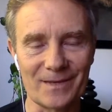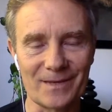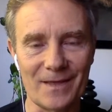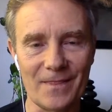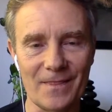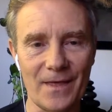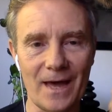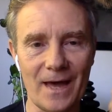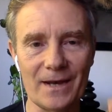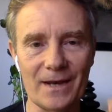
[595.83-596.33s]

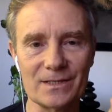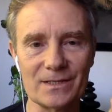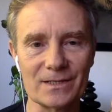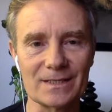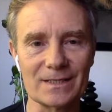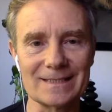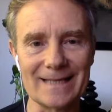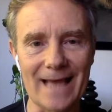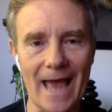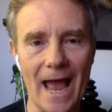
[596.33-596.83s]
And that is
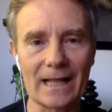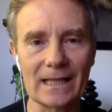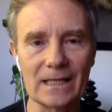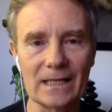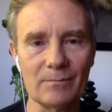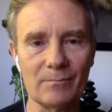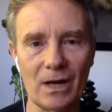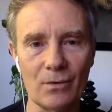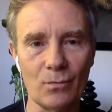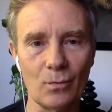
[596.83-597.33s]

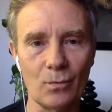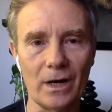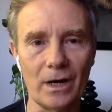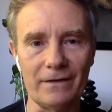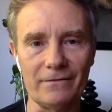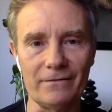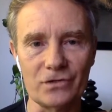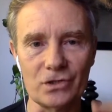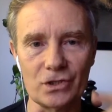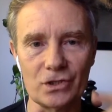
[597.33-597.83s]
exactly my
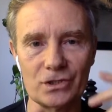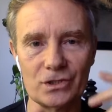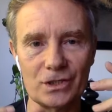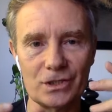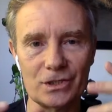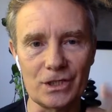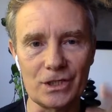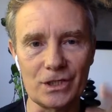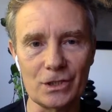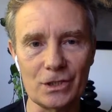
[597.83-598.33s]
wife. She's the
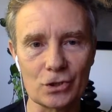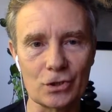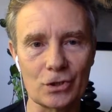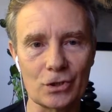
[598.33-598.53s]
teacher,